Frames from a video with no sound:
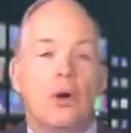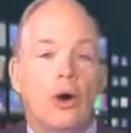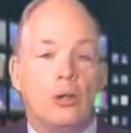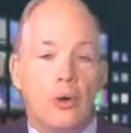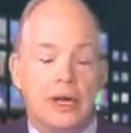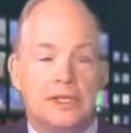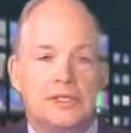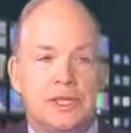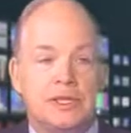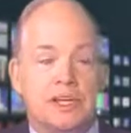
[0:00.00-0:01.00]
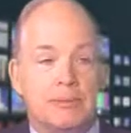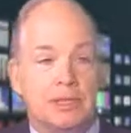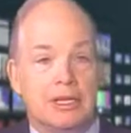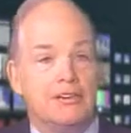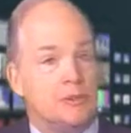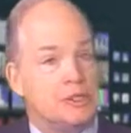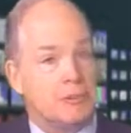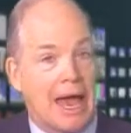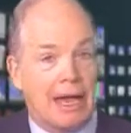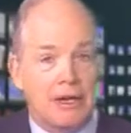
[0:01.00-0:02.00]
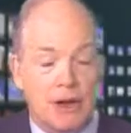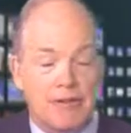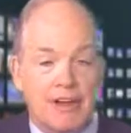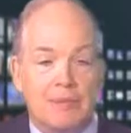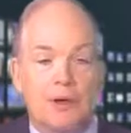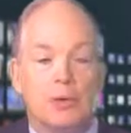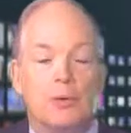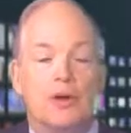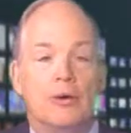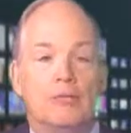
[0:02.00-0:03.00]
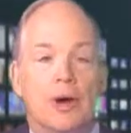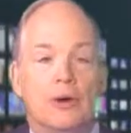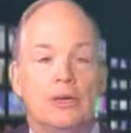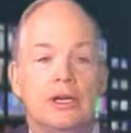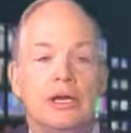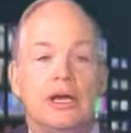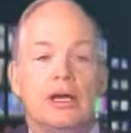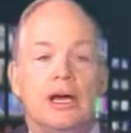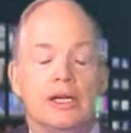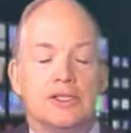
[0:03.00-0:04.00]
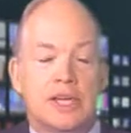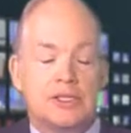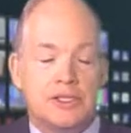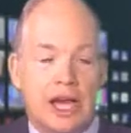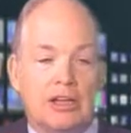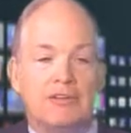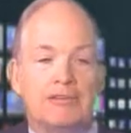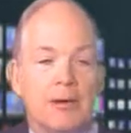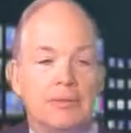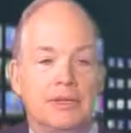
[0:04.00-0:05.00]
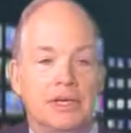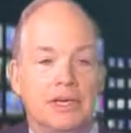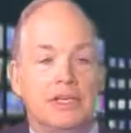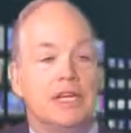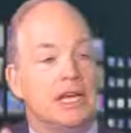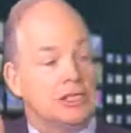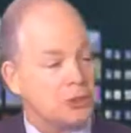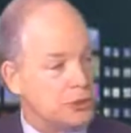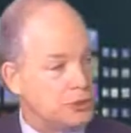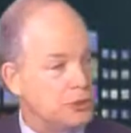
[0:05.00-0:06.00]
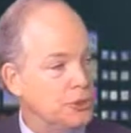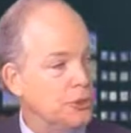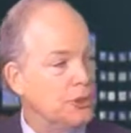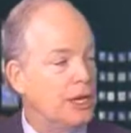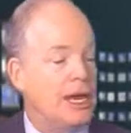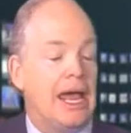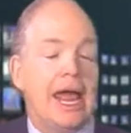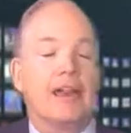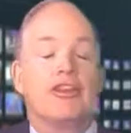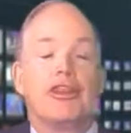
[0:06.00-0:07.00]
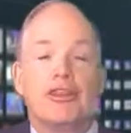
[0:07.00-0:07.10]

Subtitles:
I recall one incident, I believe it was back in November, where a boat set sail from the Ile de la Tortue,